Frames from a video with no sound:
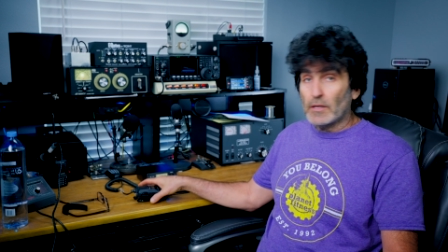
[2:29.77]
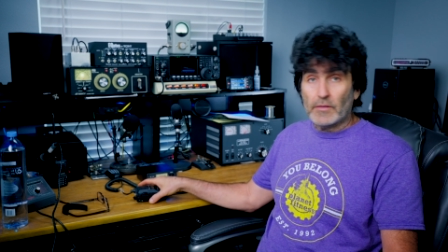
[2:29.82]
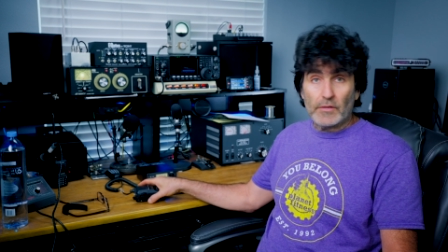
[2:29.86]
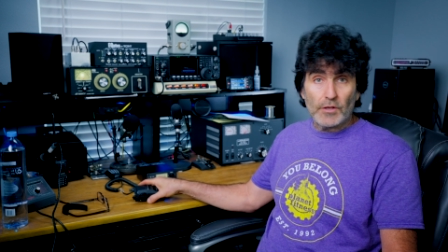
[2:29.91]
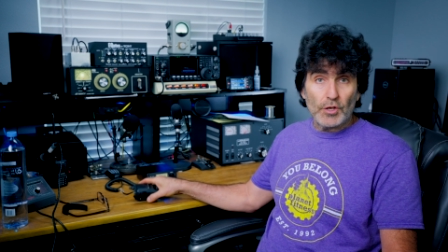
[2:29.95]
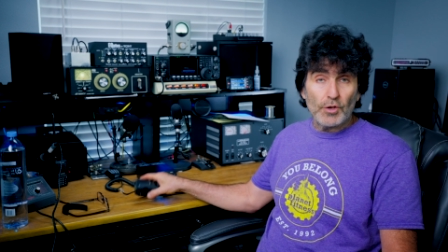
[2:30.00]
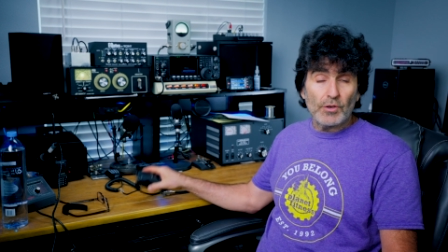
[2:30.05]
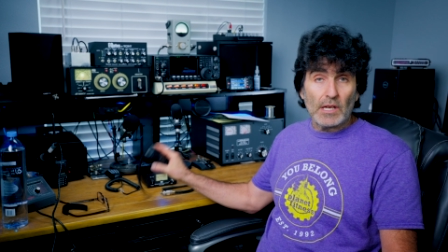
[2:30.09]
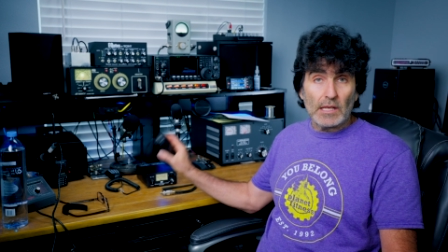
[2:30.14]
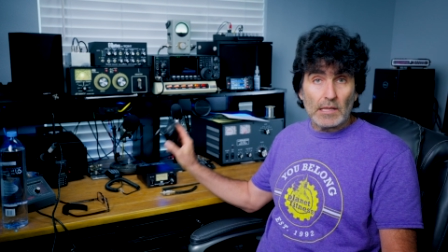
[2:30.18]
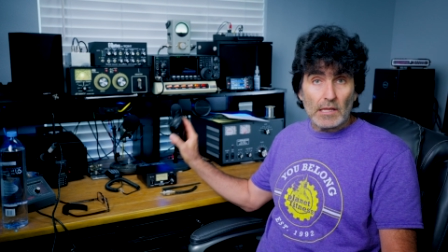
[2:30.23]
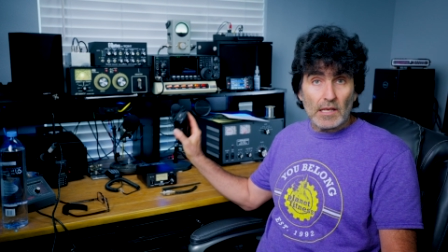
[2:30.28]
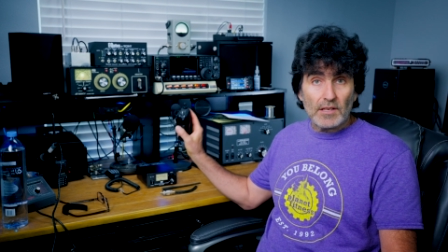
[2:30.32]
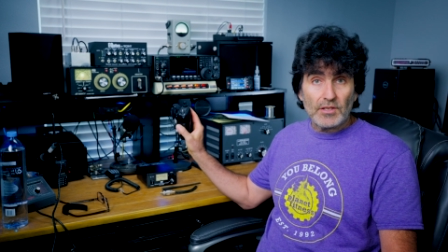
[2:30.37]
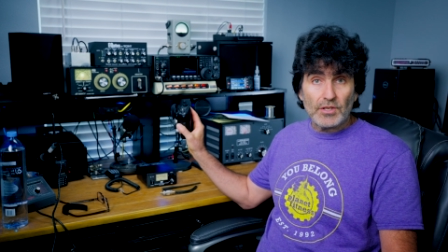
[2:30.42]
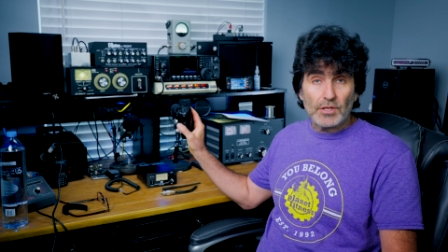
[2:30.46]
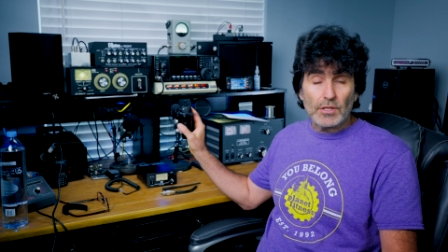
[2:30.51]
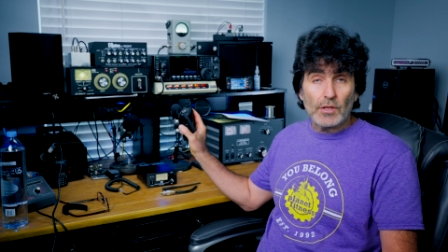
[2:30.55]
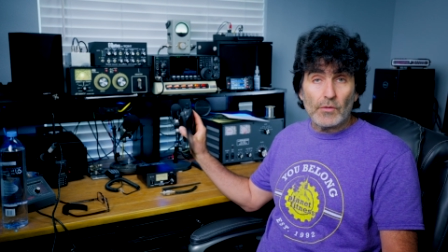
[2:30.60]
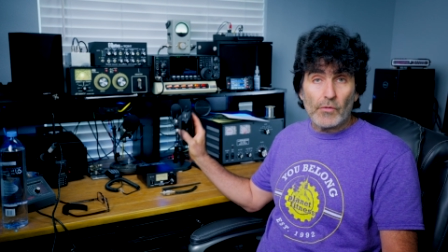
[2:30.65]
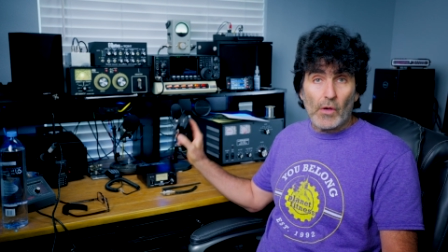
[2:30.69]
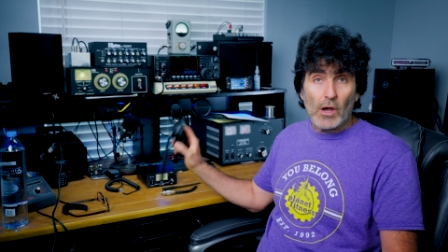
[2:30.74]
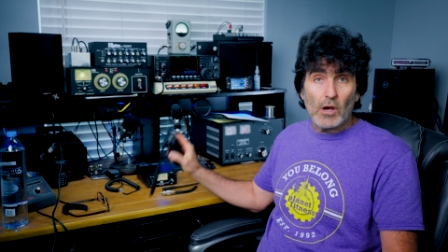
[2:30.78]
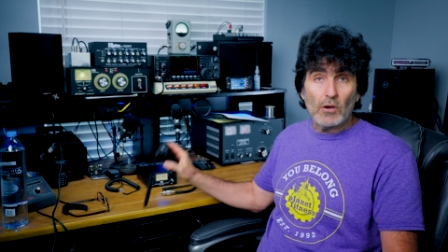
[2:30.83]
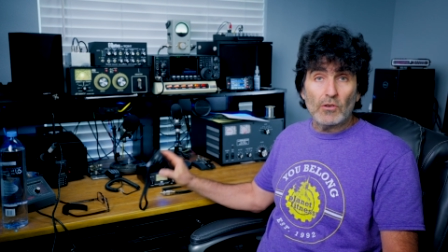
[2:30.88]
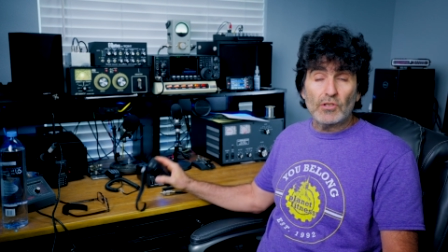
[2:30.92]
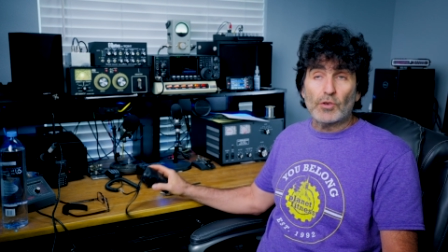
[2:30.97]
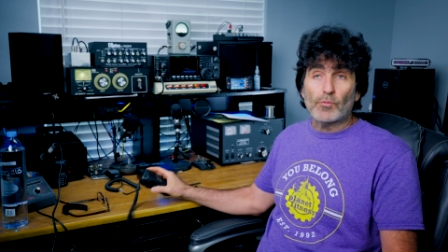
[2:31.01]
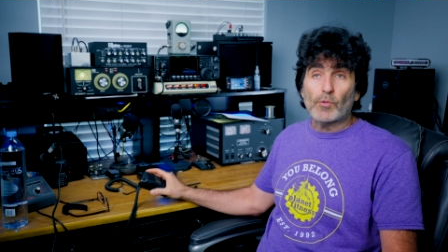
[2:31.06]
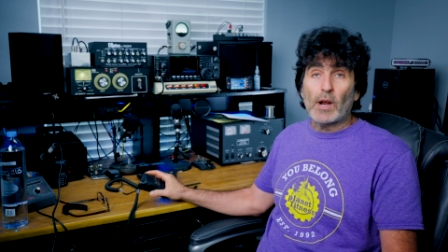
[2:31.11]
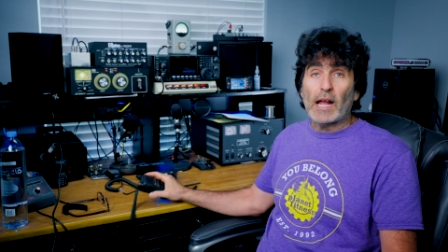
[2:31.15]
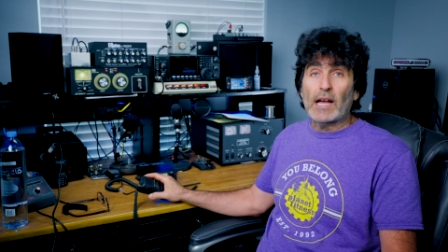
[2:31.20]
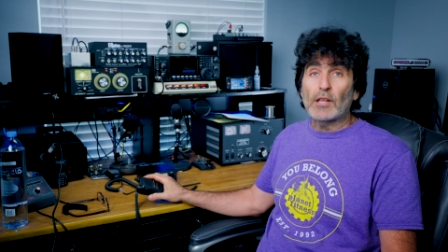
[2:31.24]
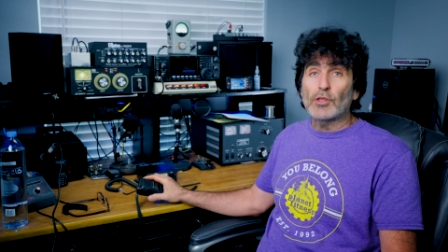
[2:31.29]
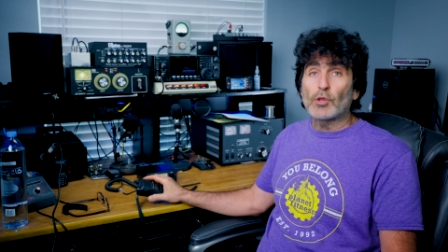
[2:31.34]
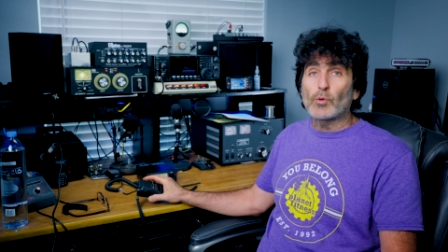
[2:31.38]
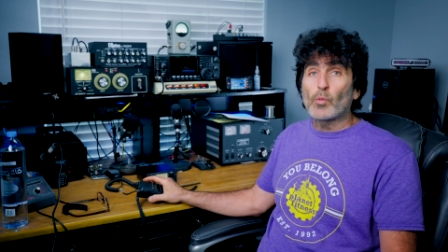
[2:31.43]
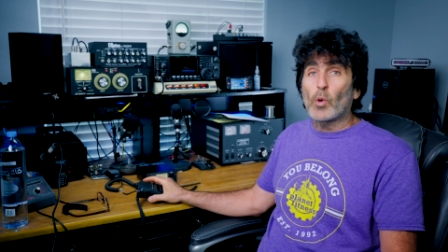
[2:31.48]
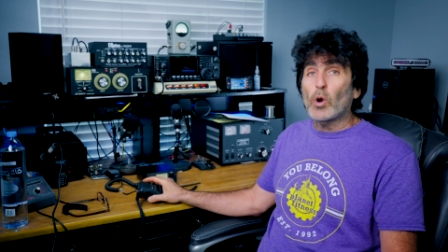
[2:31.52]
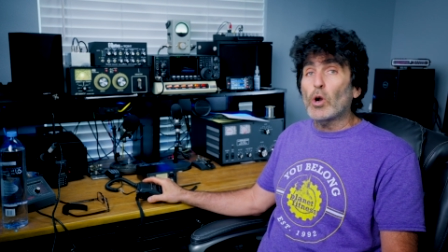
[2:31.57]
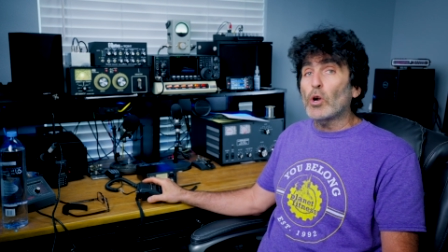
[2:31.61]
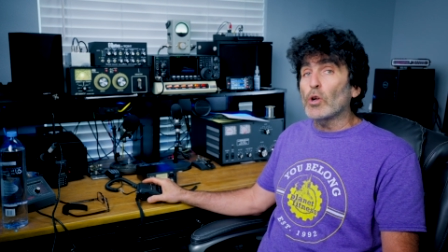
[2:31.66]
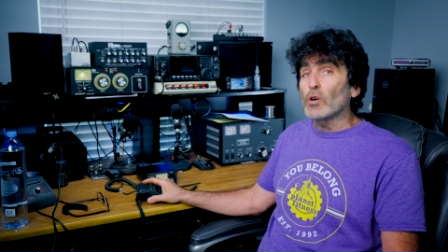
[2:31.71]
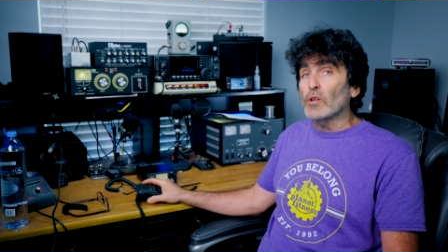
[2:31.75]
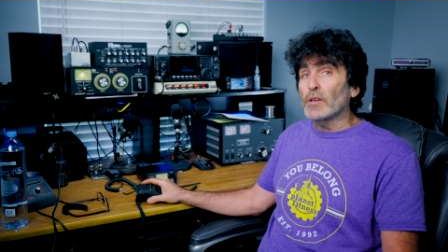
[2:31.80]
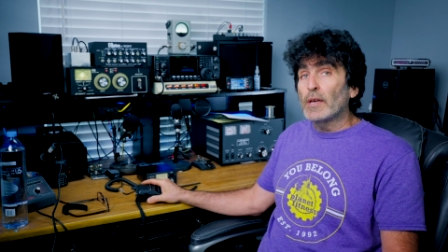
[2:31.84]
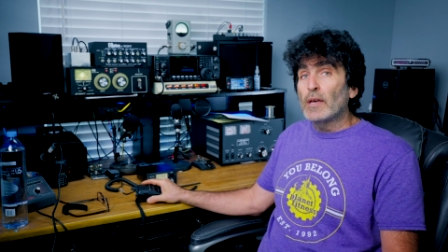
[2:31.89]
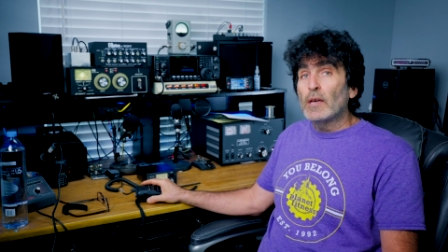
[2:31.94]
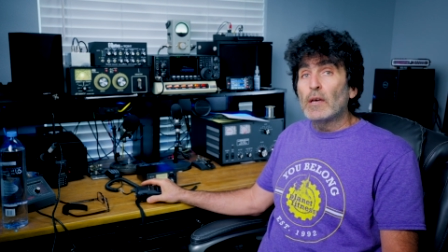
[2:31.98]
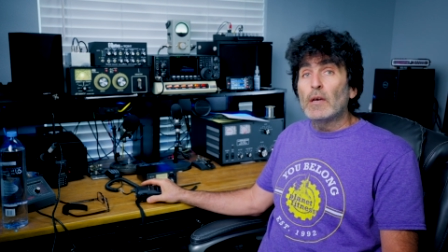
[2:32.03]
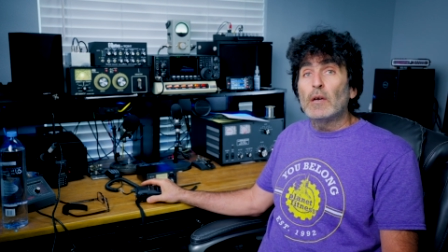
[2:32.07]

and you can listen to those around the world.